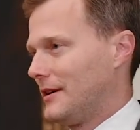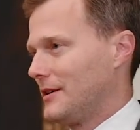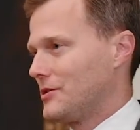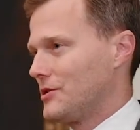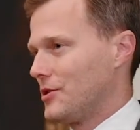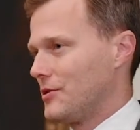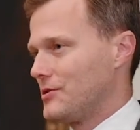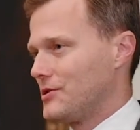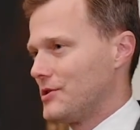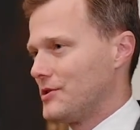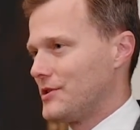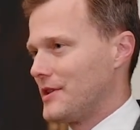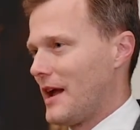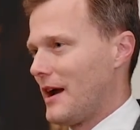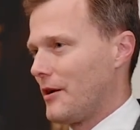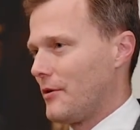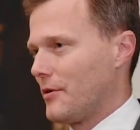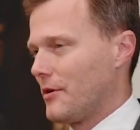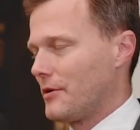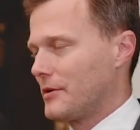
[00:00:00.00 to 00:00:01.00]
churches
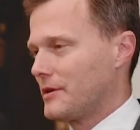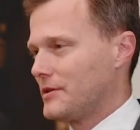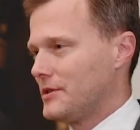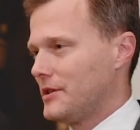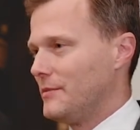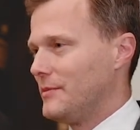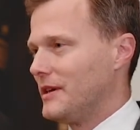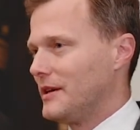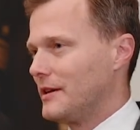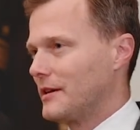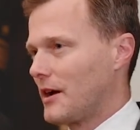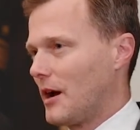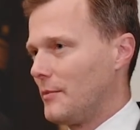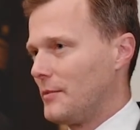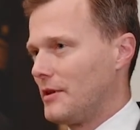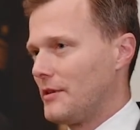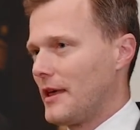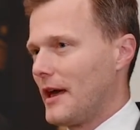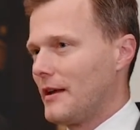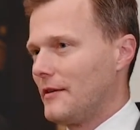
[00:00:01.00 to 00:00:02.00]
now are seeming to
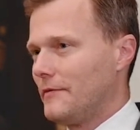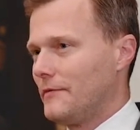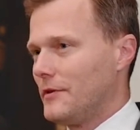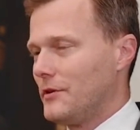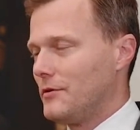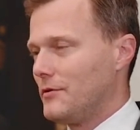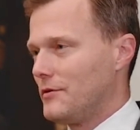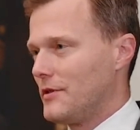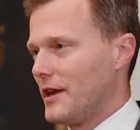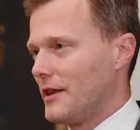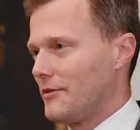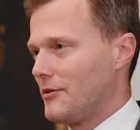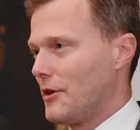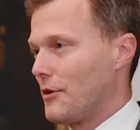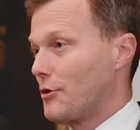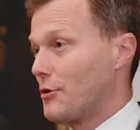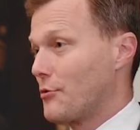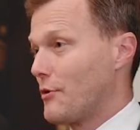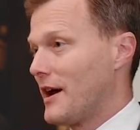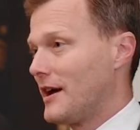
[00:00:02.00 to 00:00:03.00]
come to that view, that the
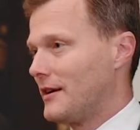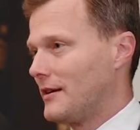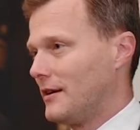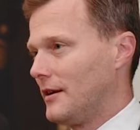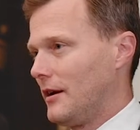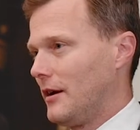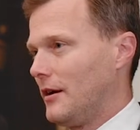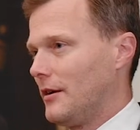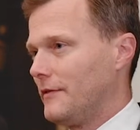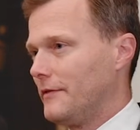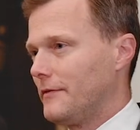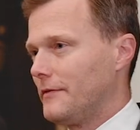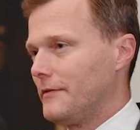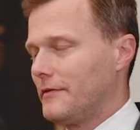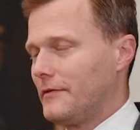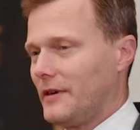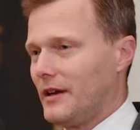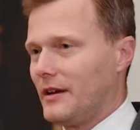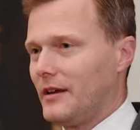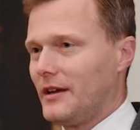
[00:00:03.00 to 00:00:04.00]
threat
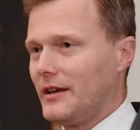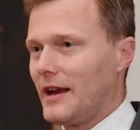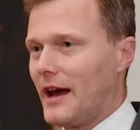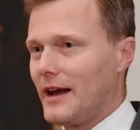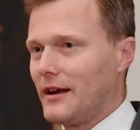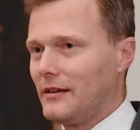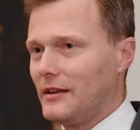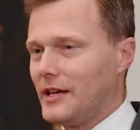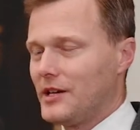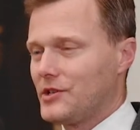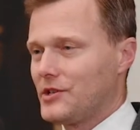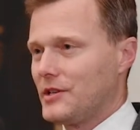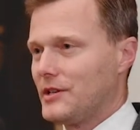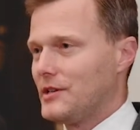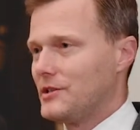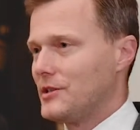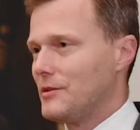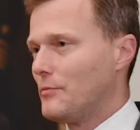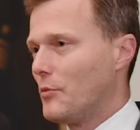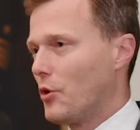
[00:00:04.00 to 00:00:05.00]
of annihilation
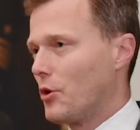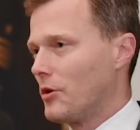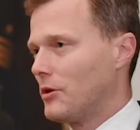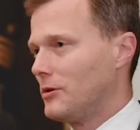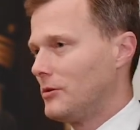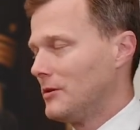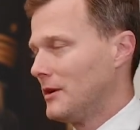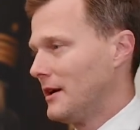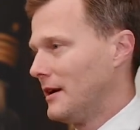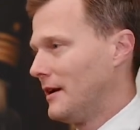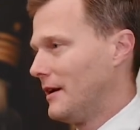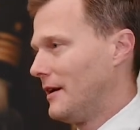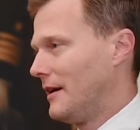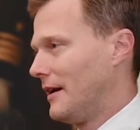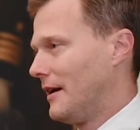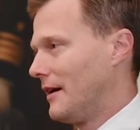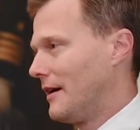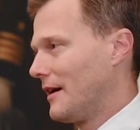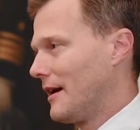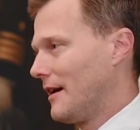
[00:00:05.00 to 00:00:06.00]
is immoral,
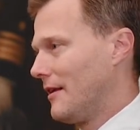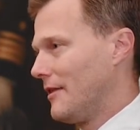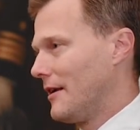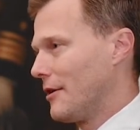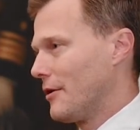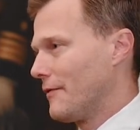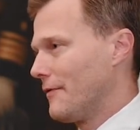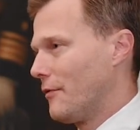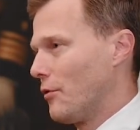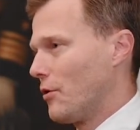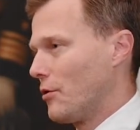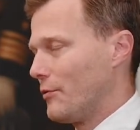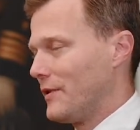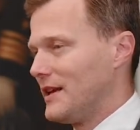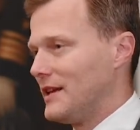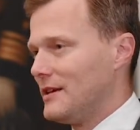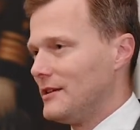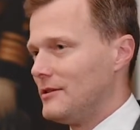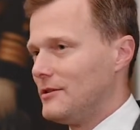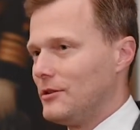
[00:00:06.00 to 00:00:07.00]
and therefore we
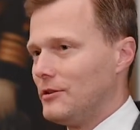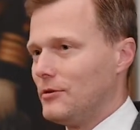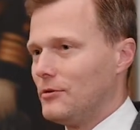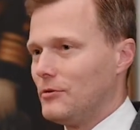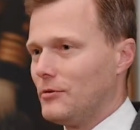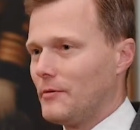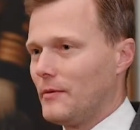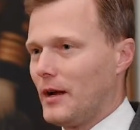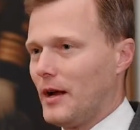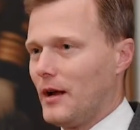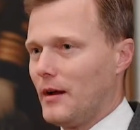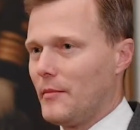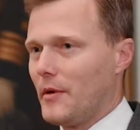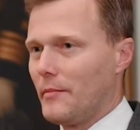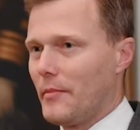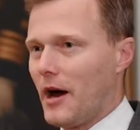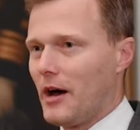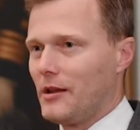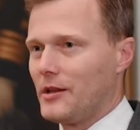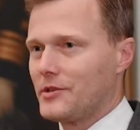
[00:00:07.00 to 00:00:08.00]
need to
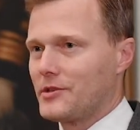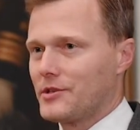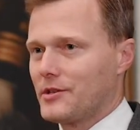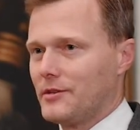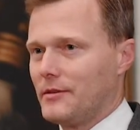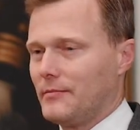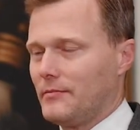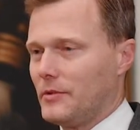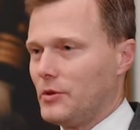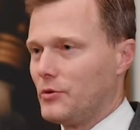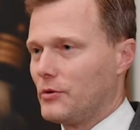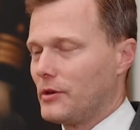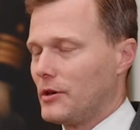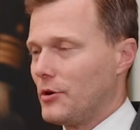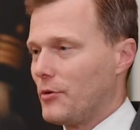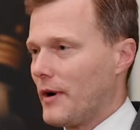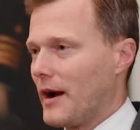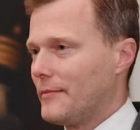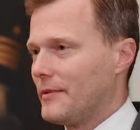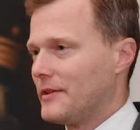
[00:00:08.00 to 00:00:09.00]
abolish
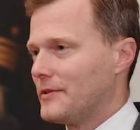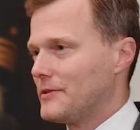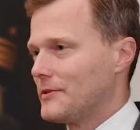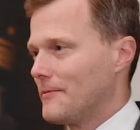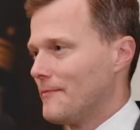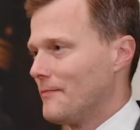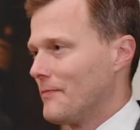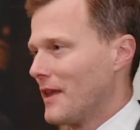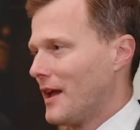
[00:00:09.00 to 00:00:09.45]
nuclear weapons.